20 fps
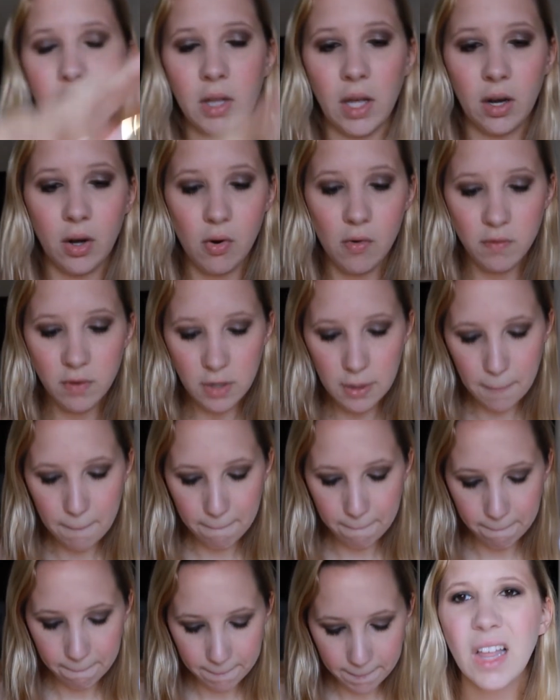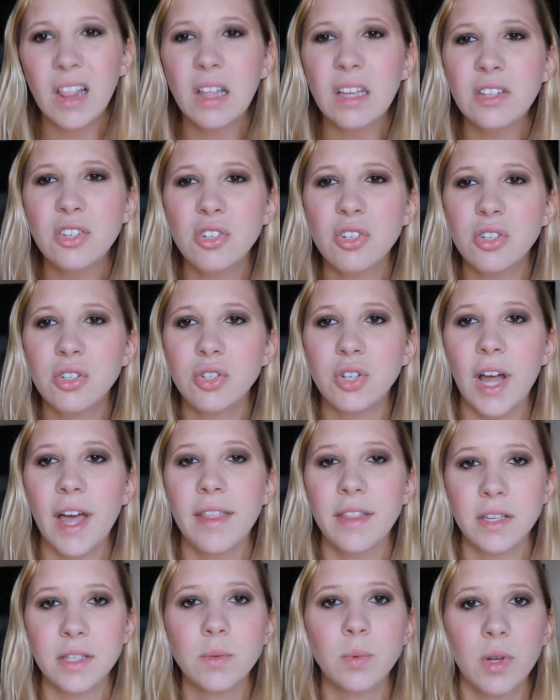that over. Let's just try
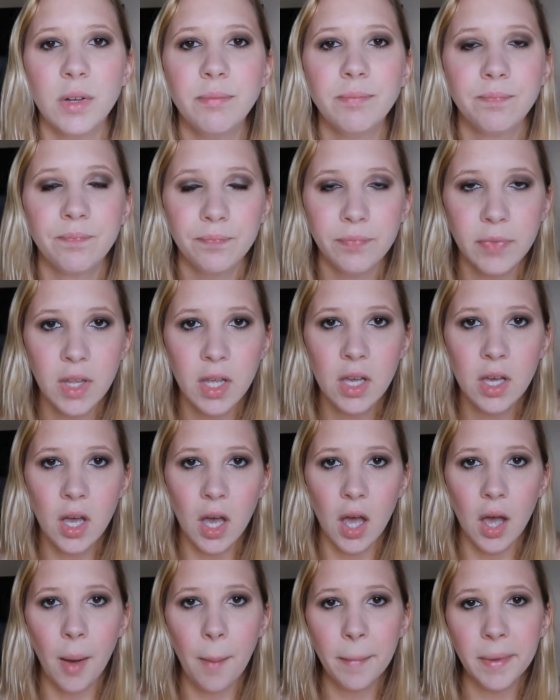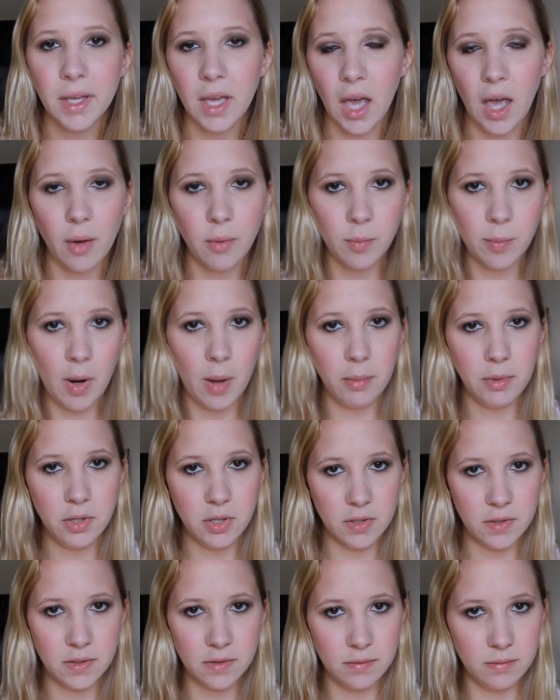this one. But yeah, I would probably
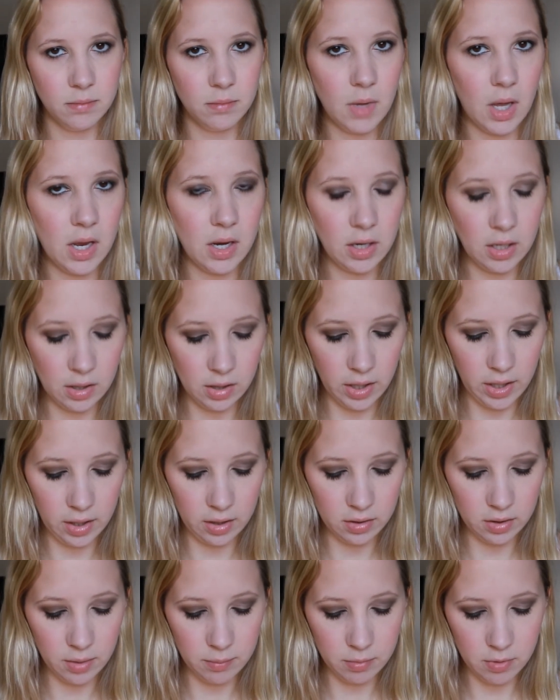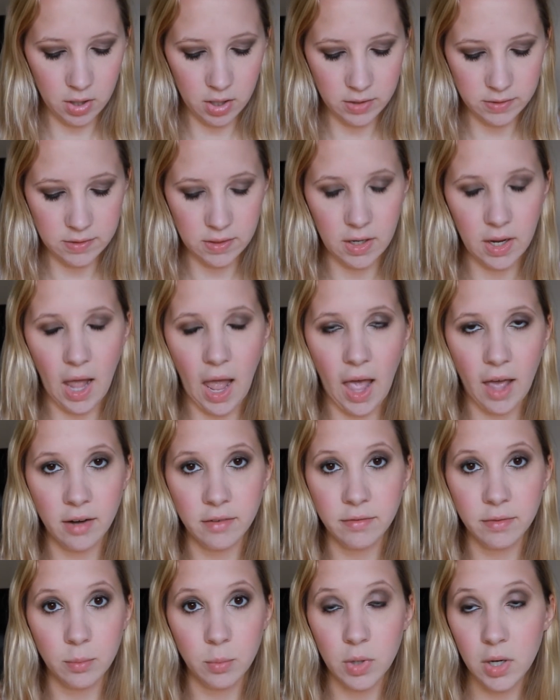just any like lip gloss that I had
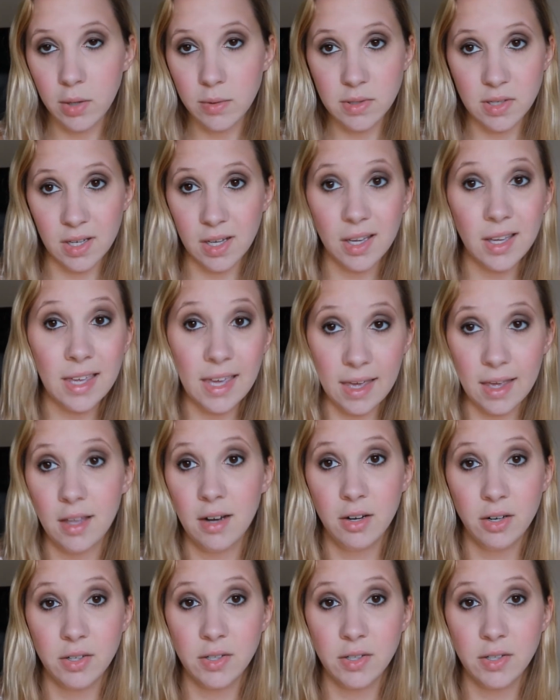from when I was like a kid or